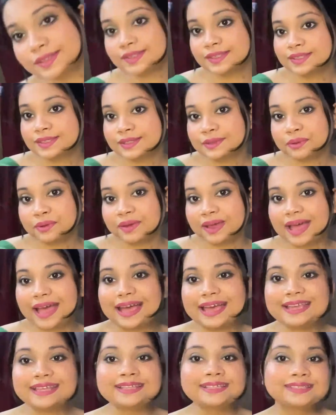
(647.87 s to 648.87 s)
So
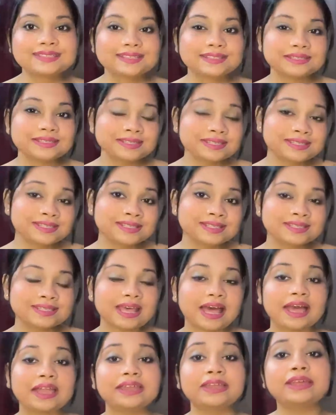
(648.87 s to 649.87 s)
guys, this is the
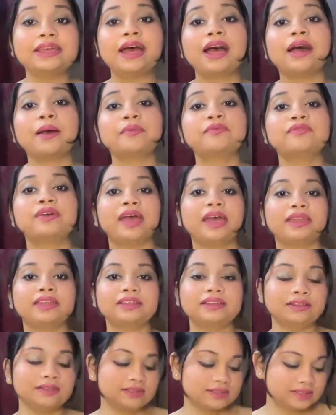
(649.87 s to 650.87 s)
sari I'm
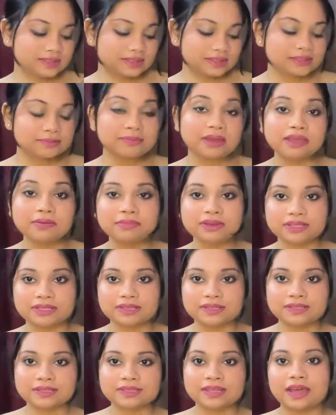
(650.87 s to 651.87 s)
wearing. This is my
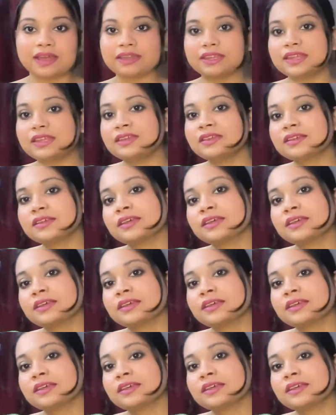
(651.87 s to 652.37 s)
mother's sari.